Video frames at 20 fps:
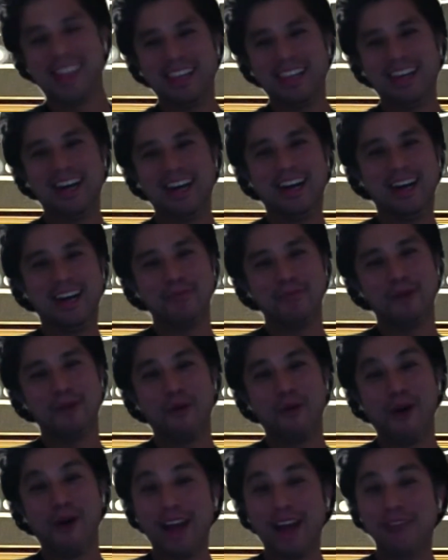my
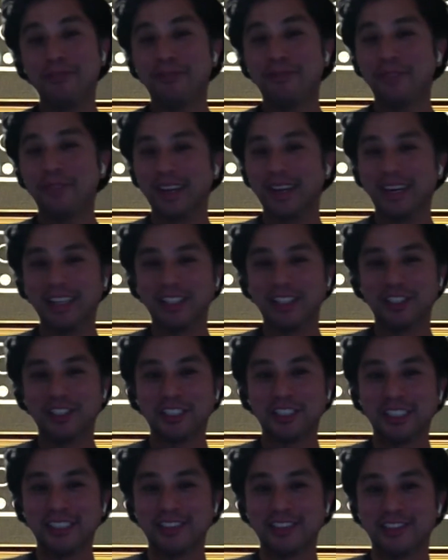wife, uh,
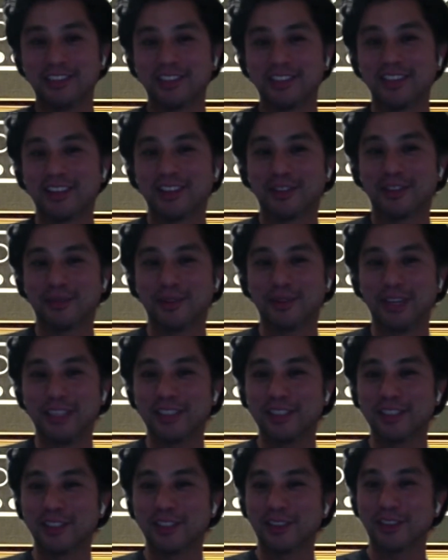she's three
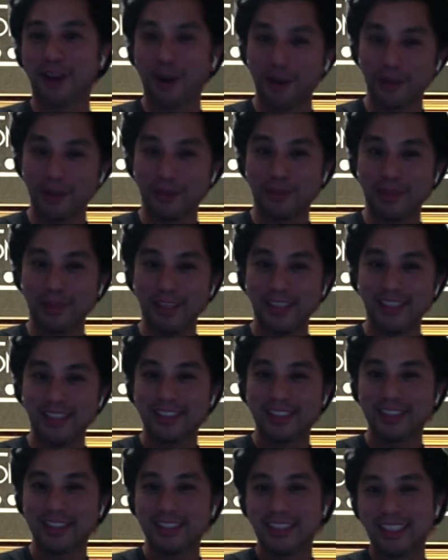inches taller than me,
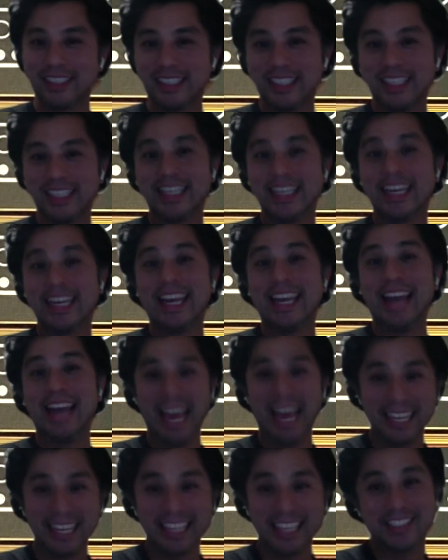
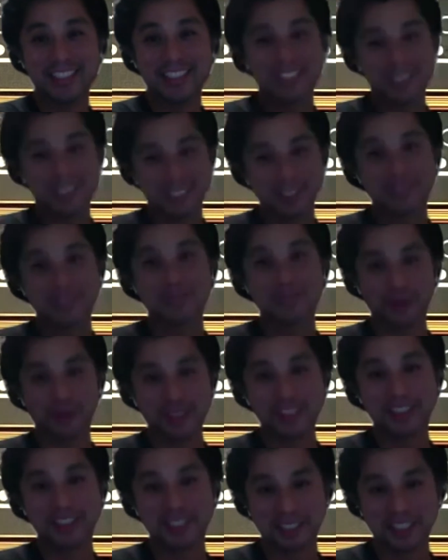nine inches
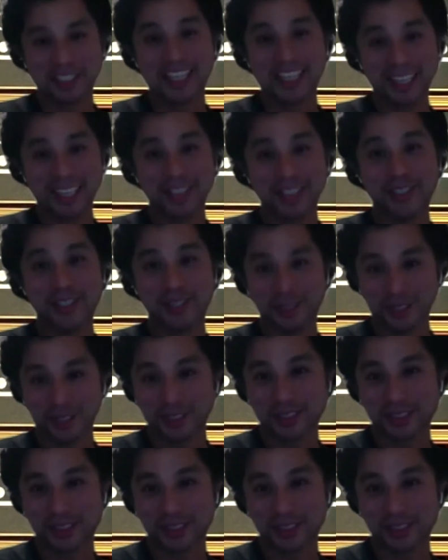when she's in heels.